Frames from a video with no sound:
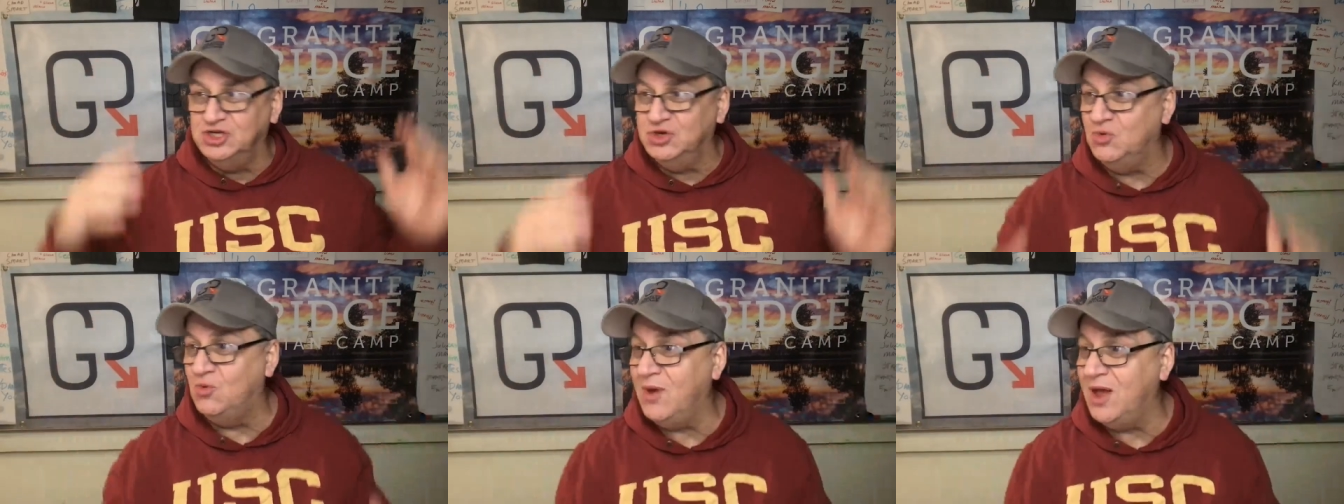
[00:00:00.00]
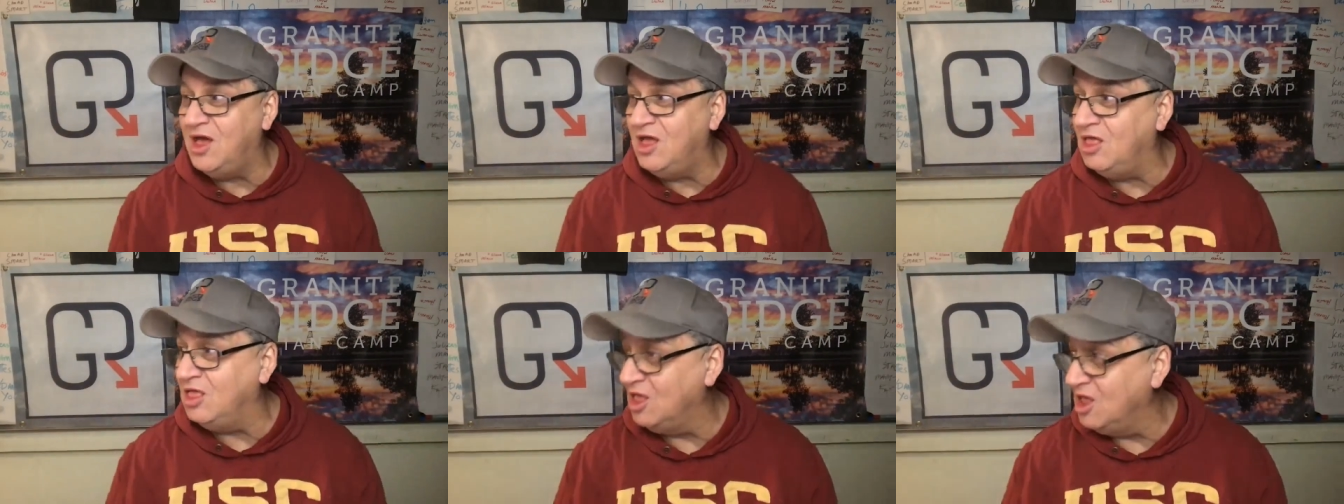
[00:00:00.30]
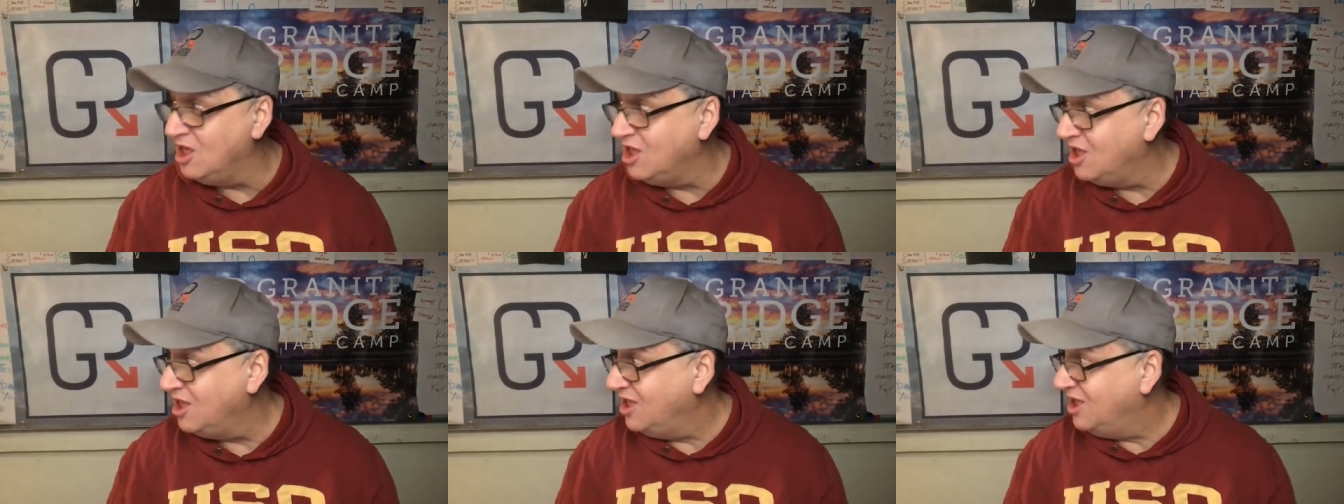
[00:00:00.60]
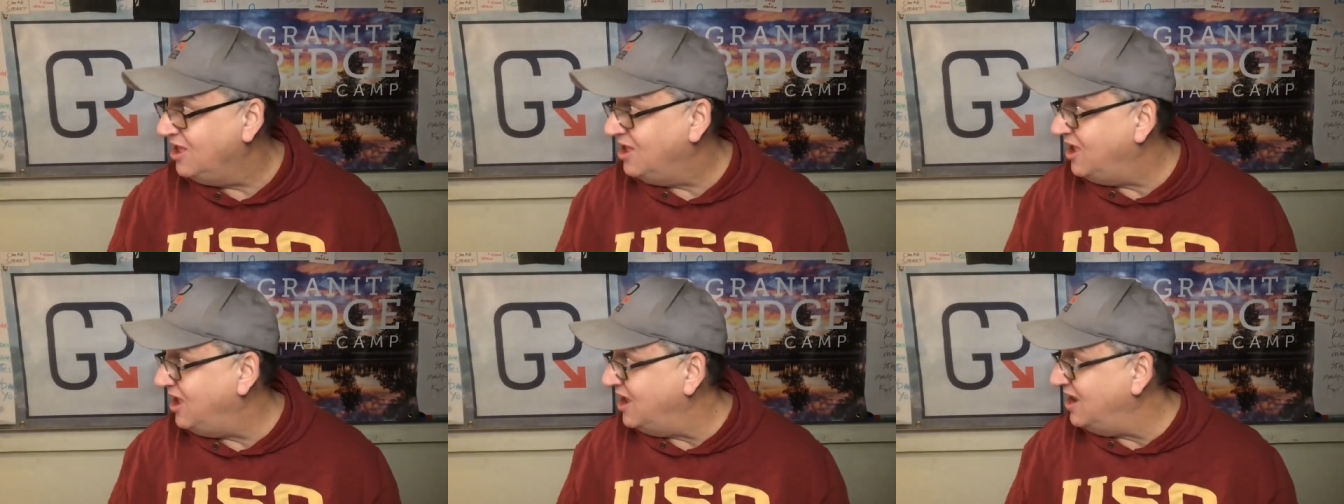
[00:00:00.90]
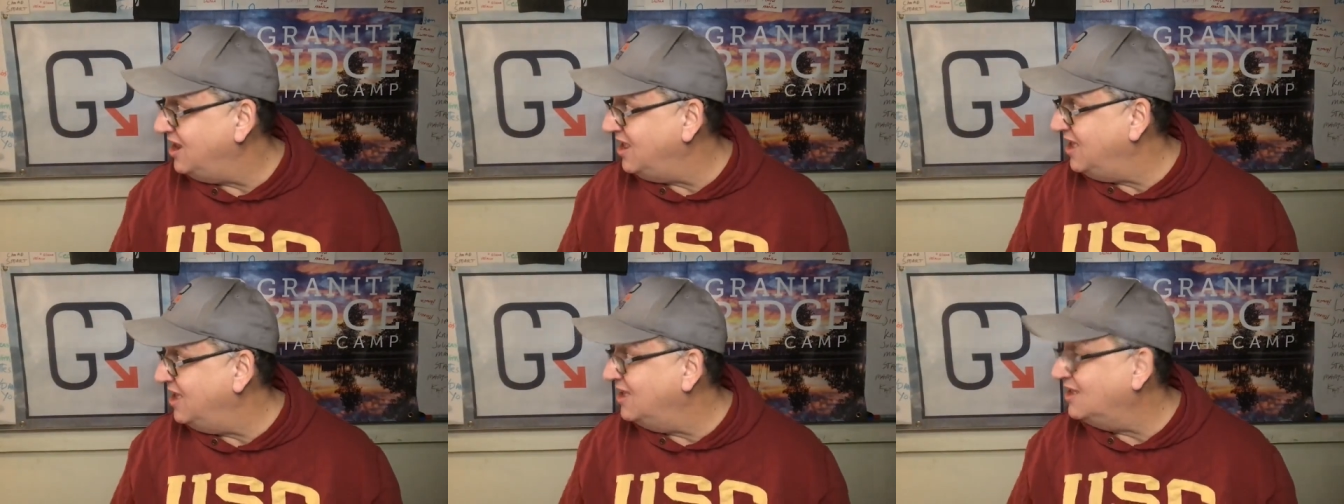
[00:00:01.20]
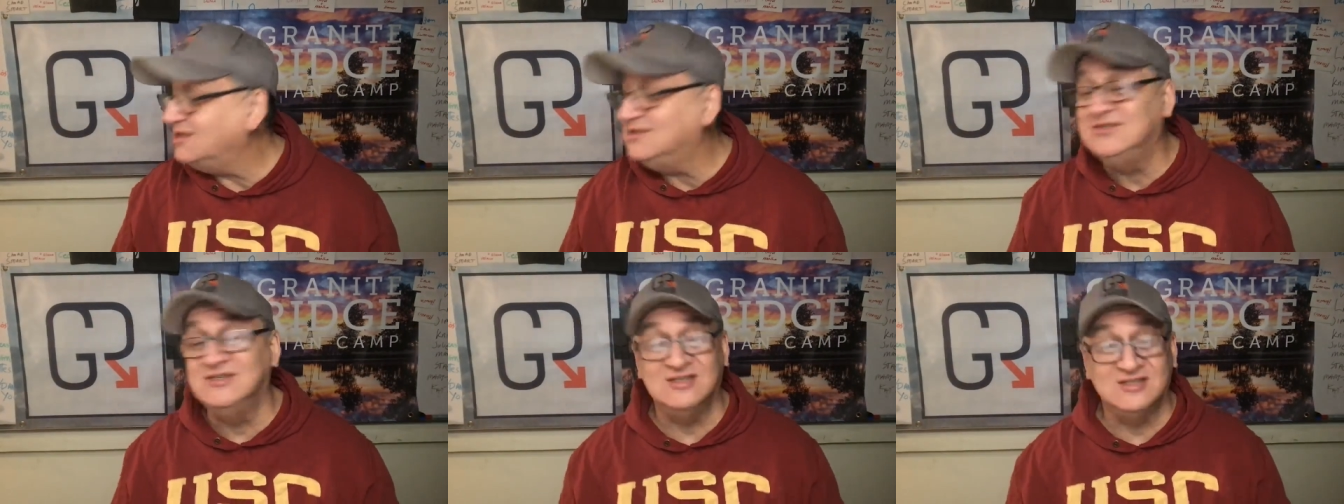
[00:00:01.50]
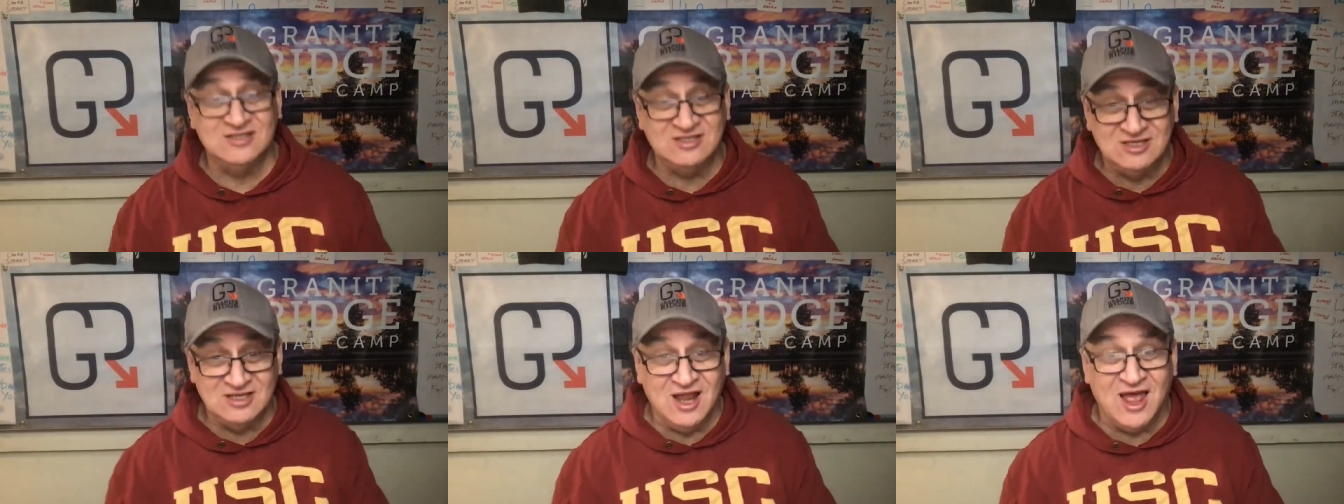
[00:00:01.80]
Well, it is
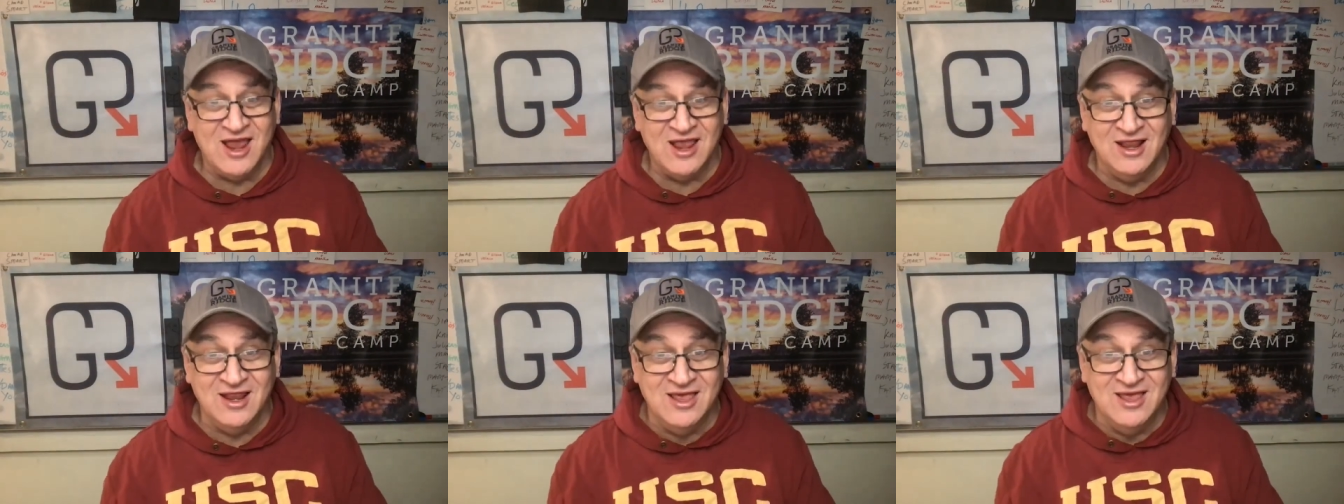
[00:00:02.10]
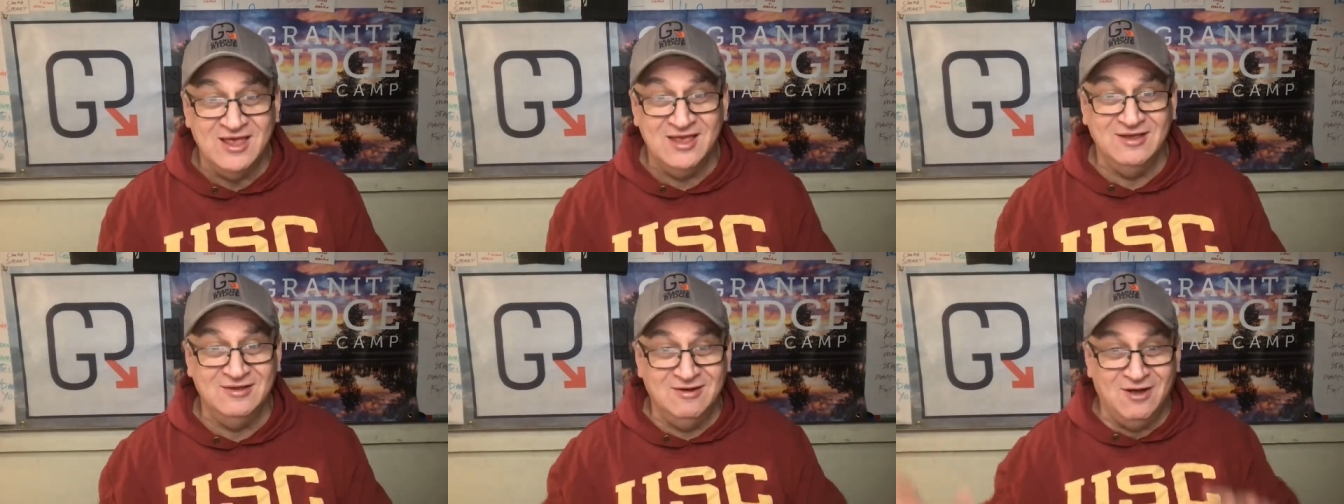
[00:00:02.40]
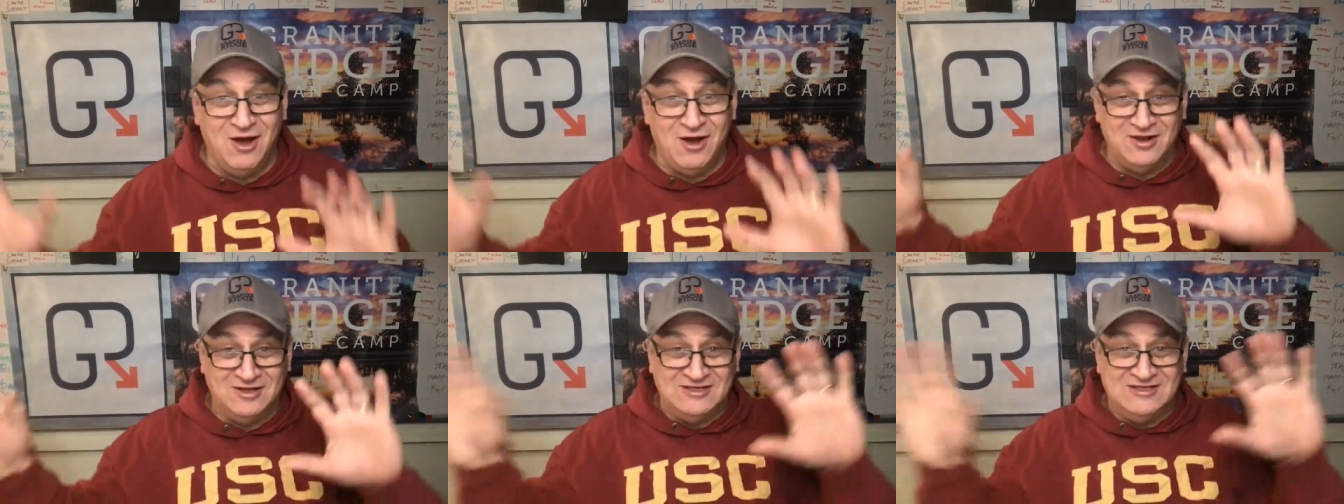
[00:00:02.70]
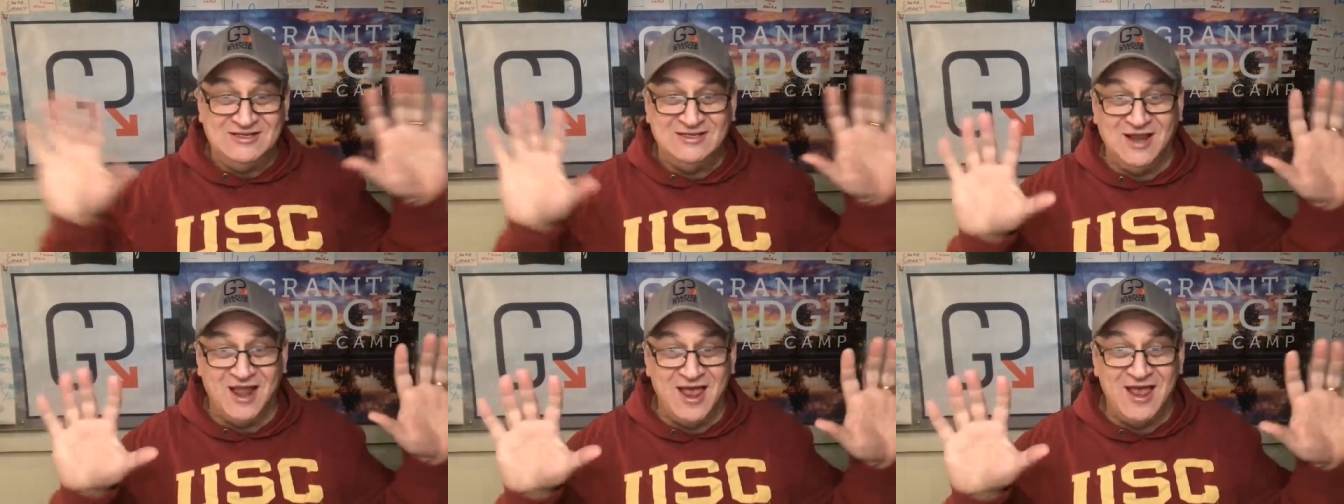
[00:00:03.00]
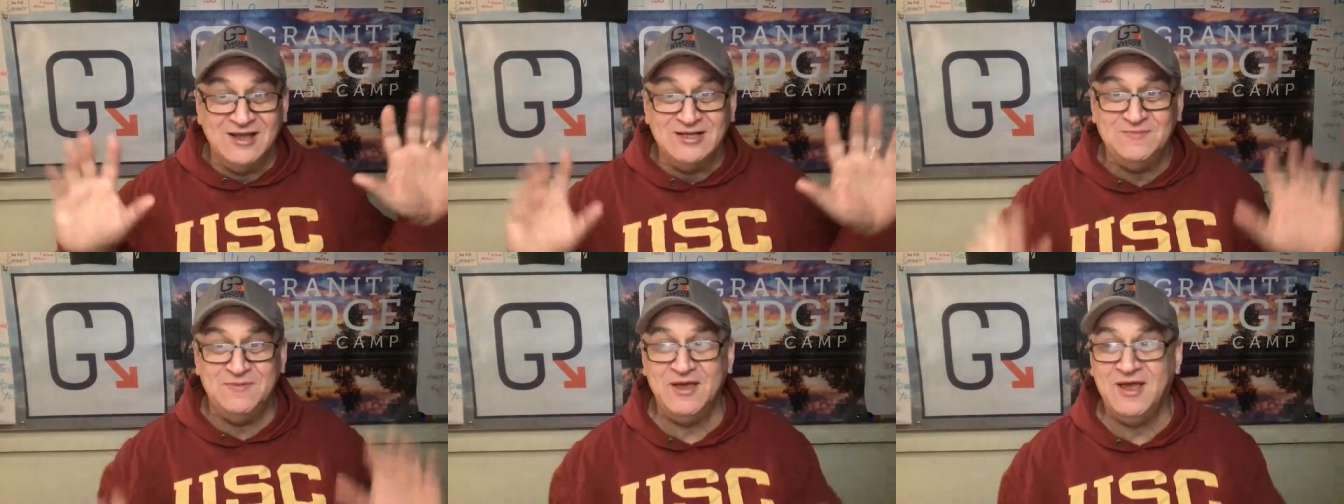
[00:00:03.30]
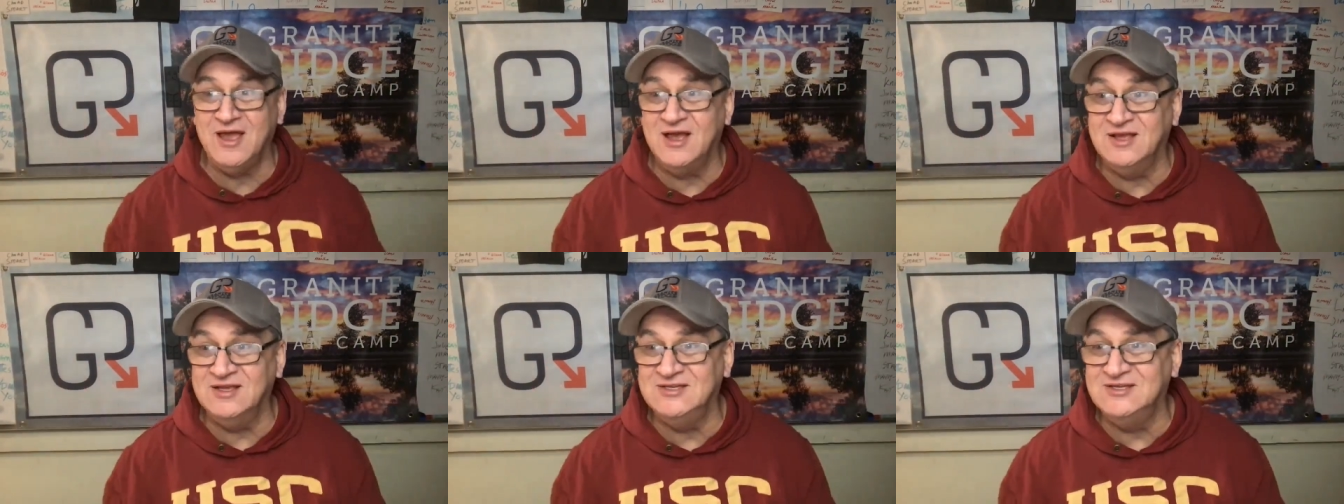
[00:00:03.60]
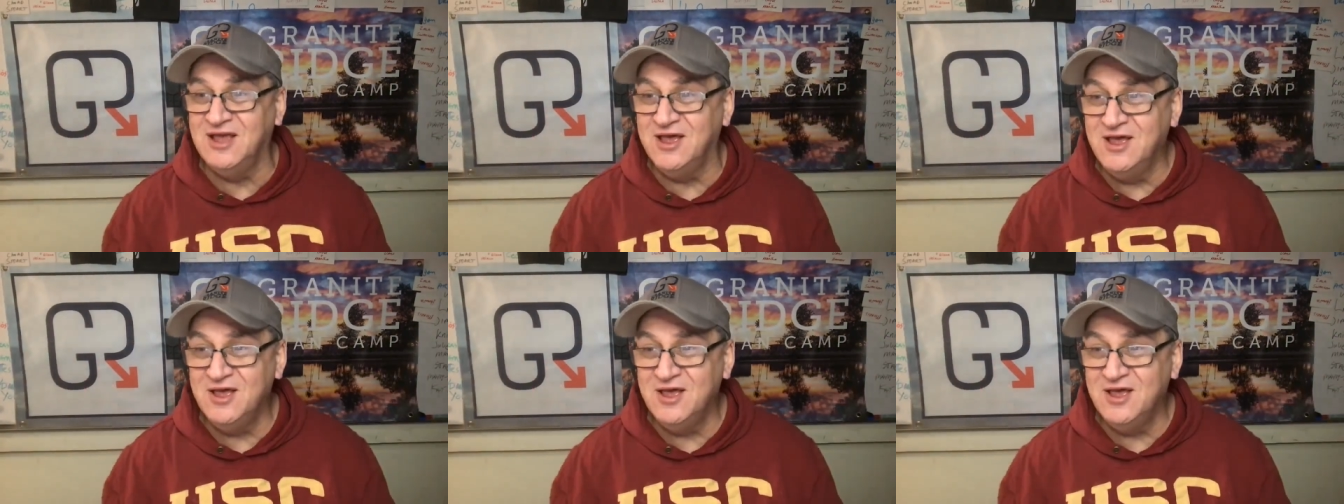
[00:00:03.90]
slightly on a slant because